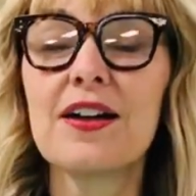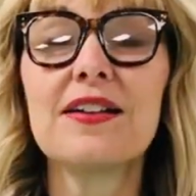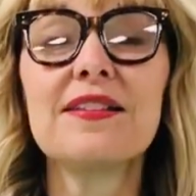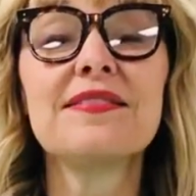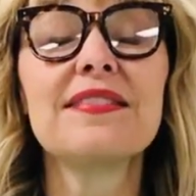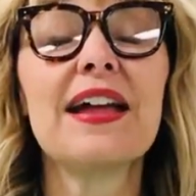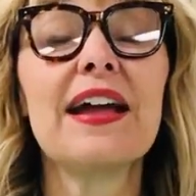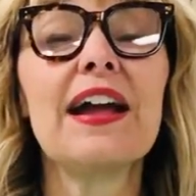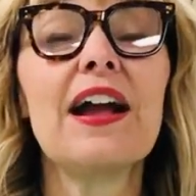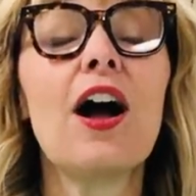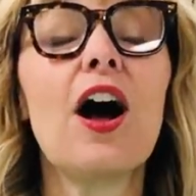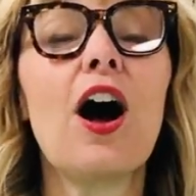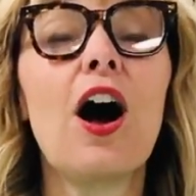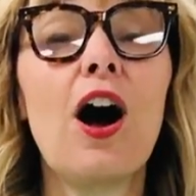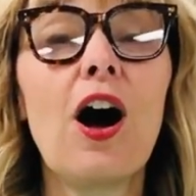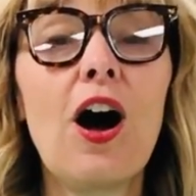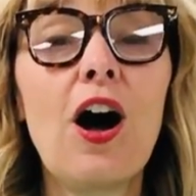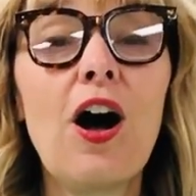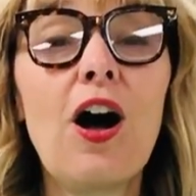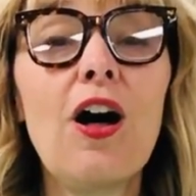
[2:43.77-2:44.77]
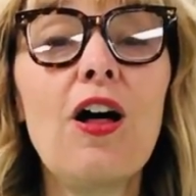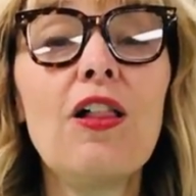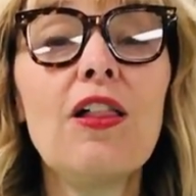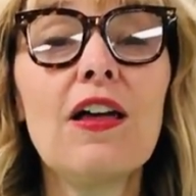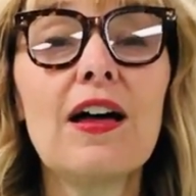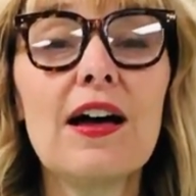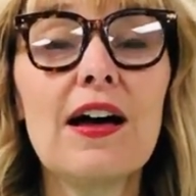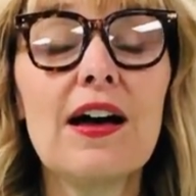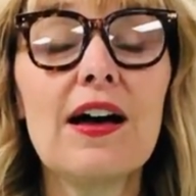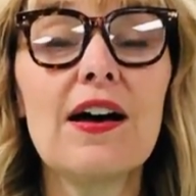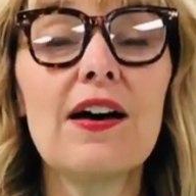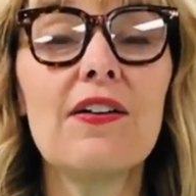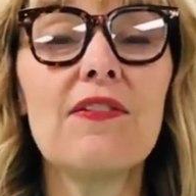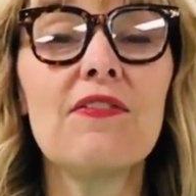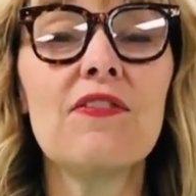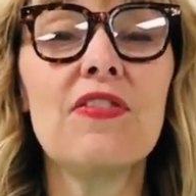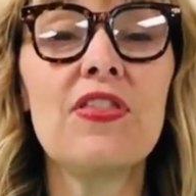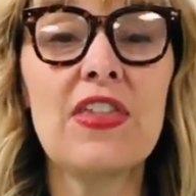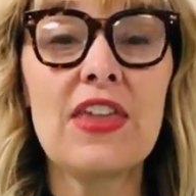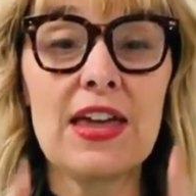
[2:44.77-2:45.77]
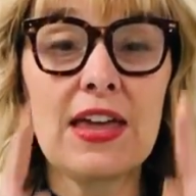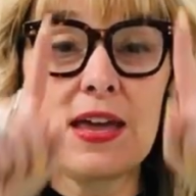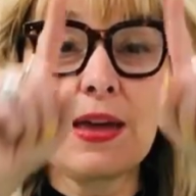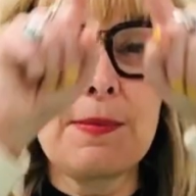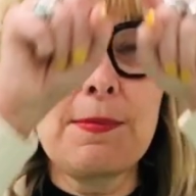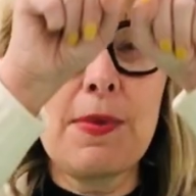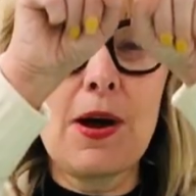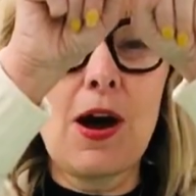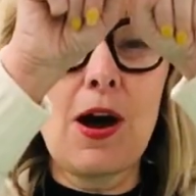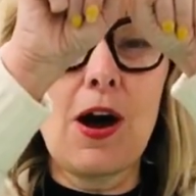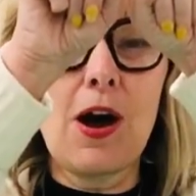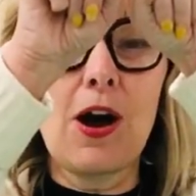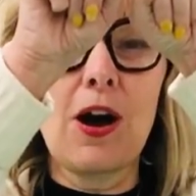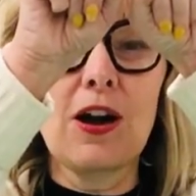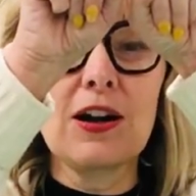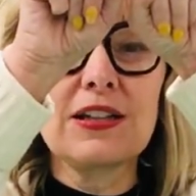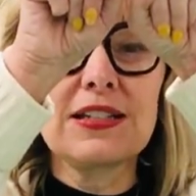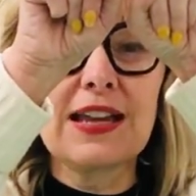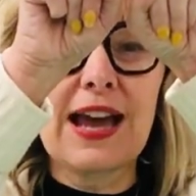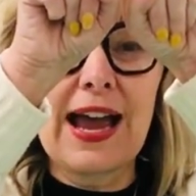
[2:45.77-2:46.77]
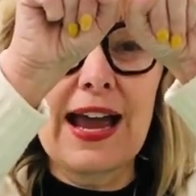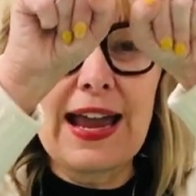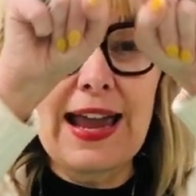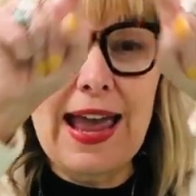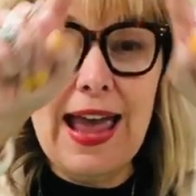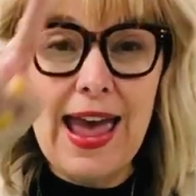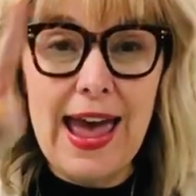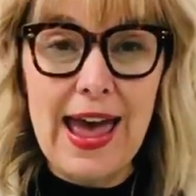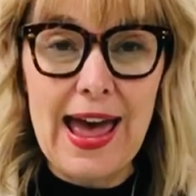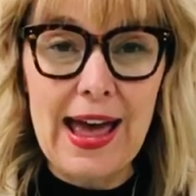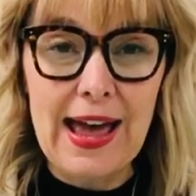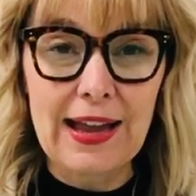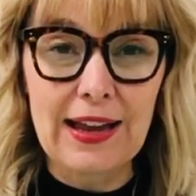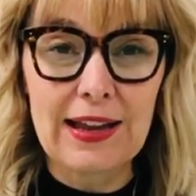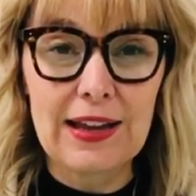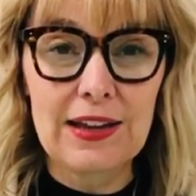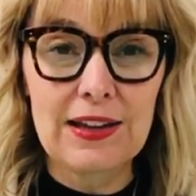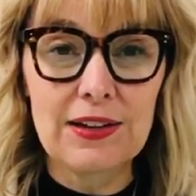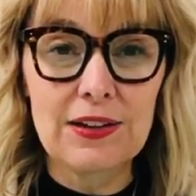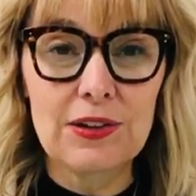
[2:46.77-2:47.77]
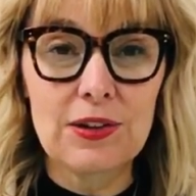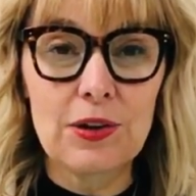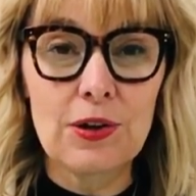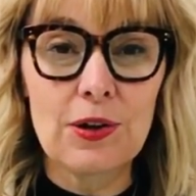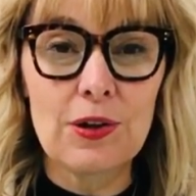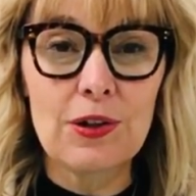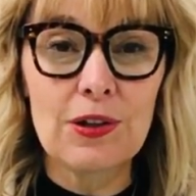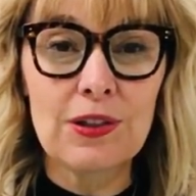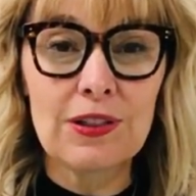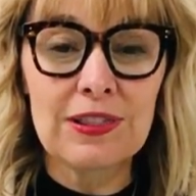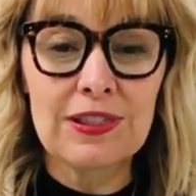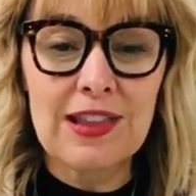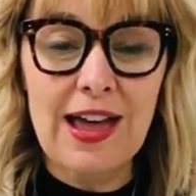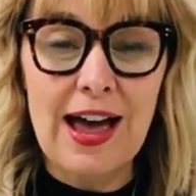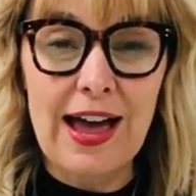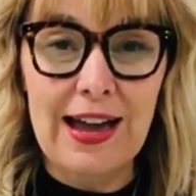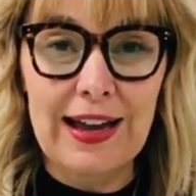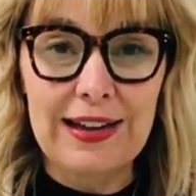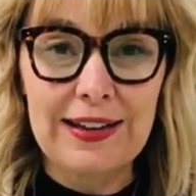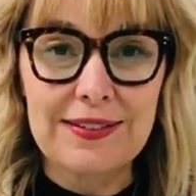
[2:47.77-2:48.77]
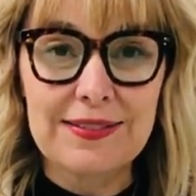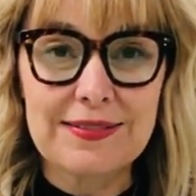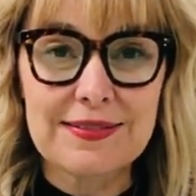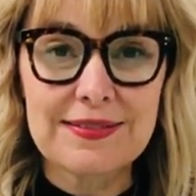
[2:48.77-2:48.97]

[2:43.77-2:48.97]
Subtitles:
Say, all of them are diagonal lines.